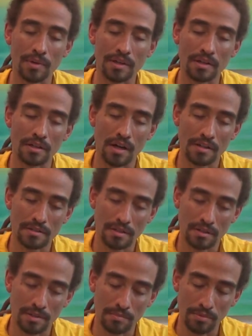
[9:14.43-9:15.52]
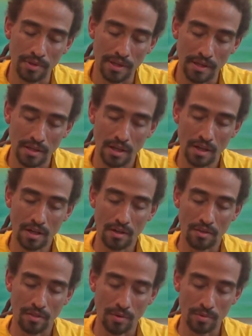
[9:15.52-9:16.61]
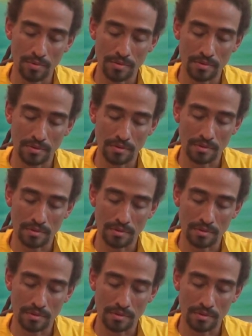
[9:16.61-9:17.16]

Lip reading: We can constantly bring those